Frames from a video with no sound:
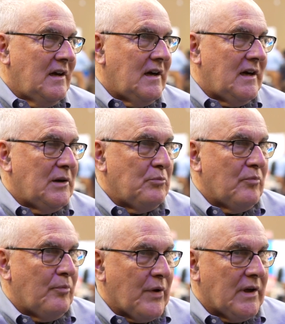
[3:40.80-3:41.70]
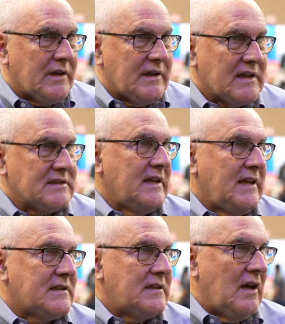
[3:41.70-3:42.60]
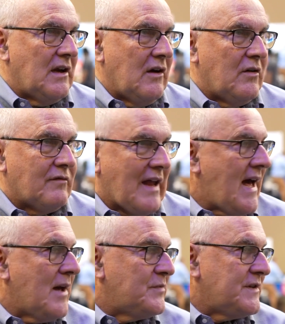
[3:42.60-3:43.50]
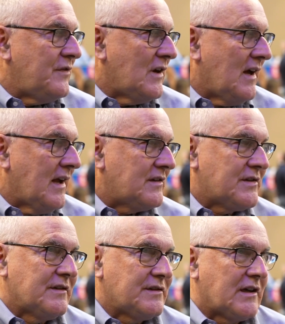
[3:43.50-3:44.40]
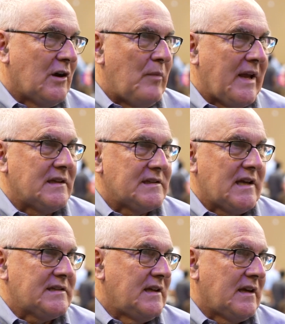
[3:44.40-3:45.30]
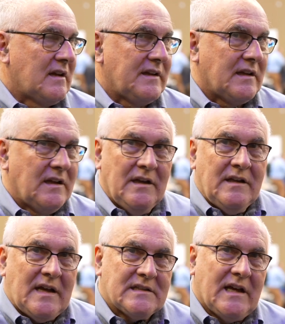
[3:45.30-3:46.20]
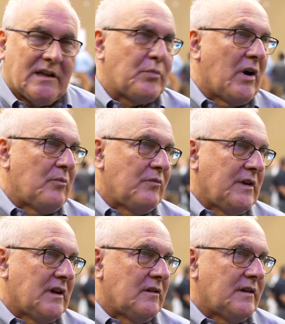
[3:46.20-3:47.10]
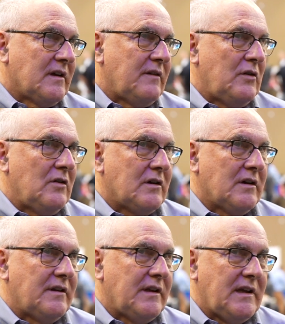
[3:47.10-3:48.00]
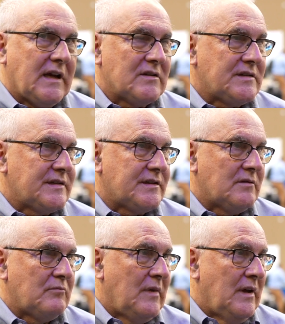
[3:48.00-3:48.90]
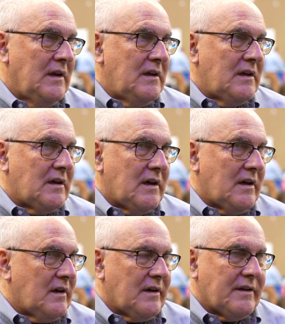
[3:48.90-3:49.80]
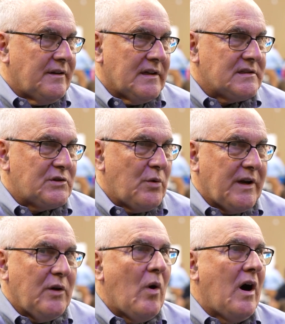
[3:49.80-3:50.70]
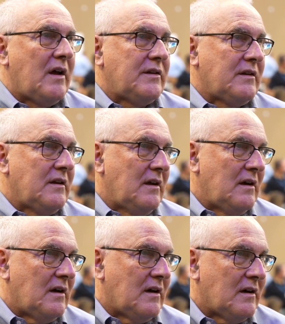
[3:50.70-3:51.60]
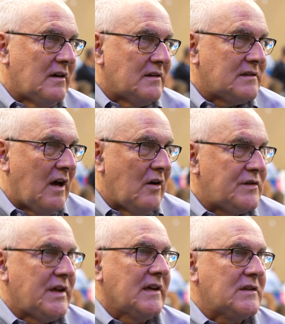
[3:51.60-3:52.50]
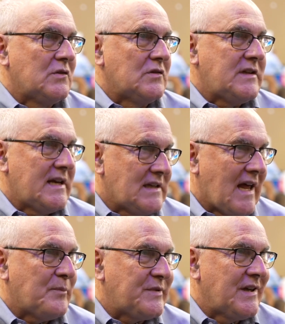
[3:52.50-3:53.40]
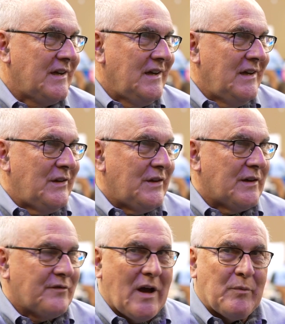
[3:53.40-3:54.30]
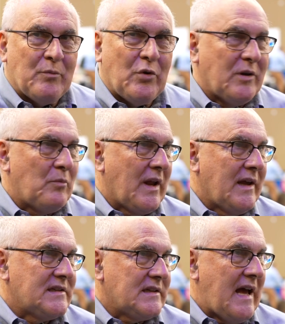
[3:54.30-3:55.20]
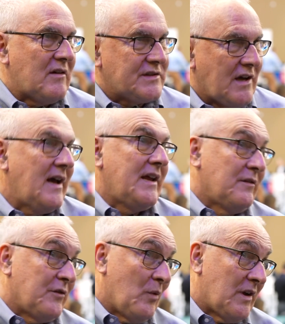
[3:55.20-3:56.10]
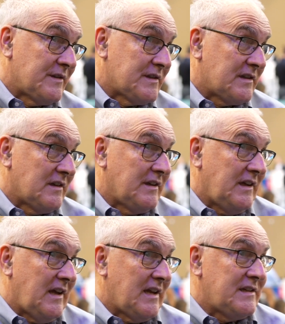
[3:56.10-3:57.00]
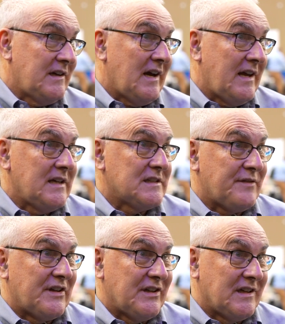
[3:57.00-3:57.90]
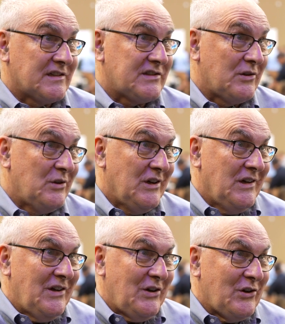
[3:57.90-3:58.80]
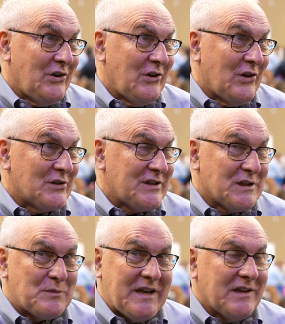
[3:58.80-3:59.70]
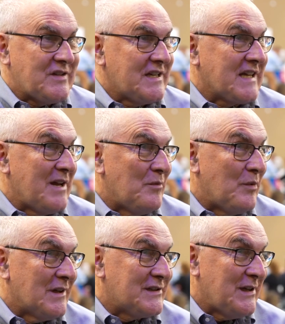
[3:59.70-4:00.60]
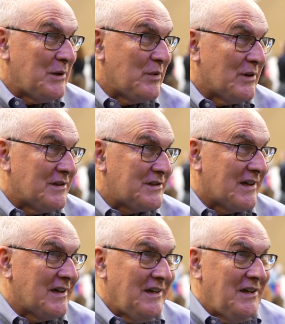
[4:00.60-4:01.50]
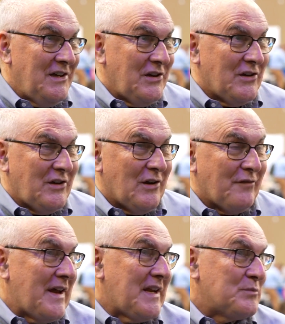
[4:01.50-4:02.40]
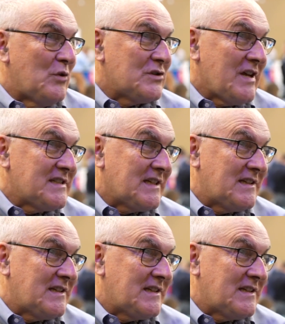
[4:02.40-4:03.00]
but it doesn't need a load of labs, if you like, to go make this testing. And I think that's the other problem, you know, that if you look at the ecosystem, there's 21 OTICs or test labs that have now been put in place outside of the ones that the NTIA is funding. So, you know, you can see there's plenty of test capability, but, you know, in fact, there's more test